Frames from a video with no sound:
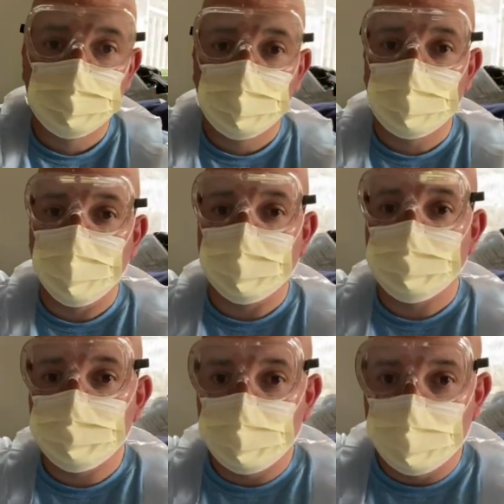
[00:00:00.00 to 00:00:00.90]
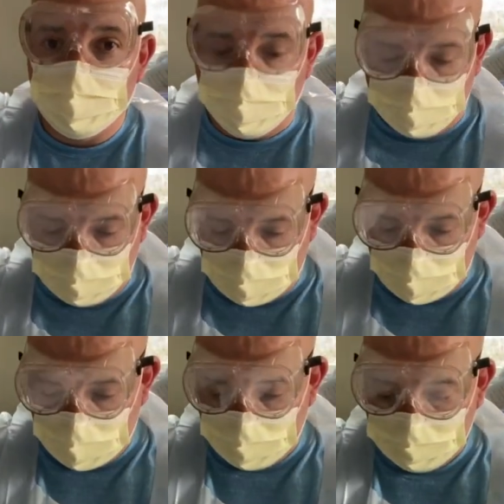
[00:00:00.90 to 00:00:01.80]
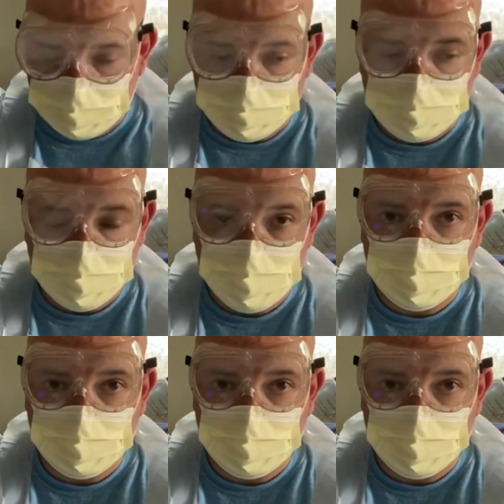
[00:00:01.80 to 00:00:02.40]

Alright, so the